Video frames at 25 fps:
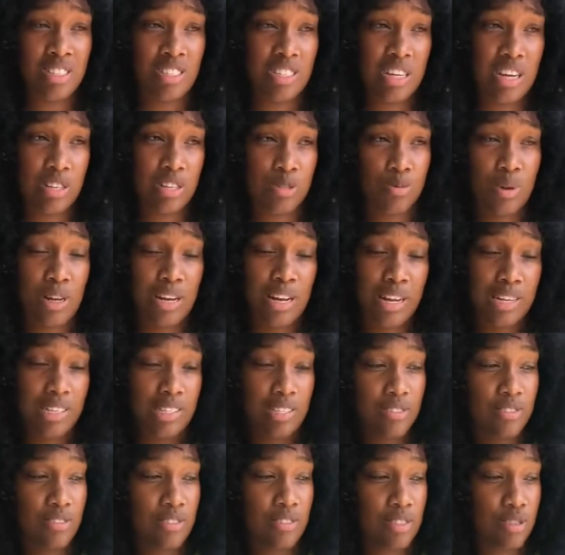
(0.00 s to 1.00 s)
as well
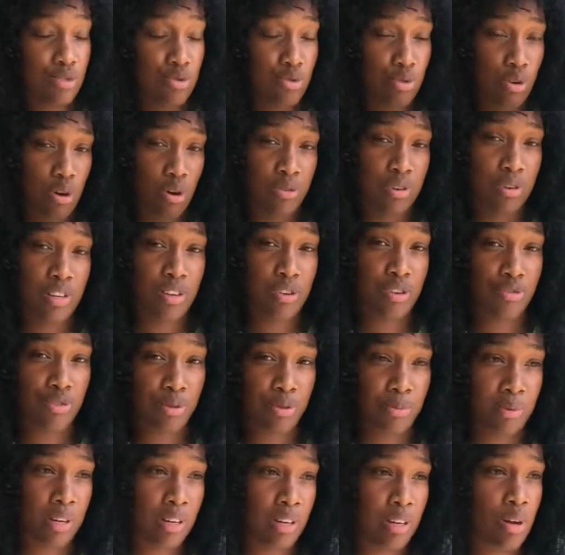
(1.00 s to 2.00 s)
as throughout the
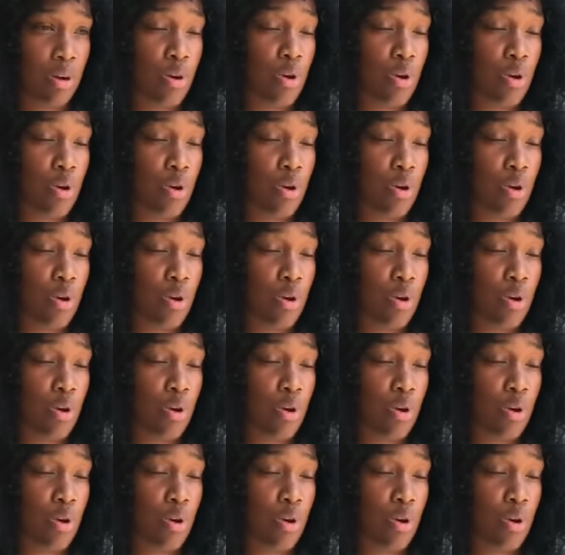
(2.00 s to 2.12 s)
Caribbean.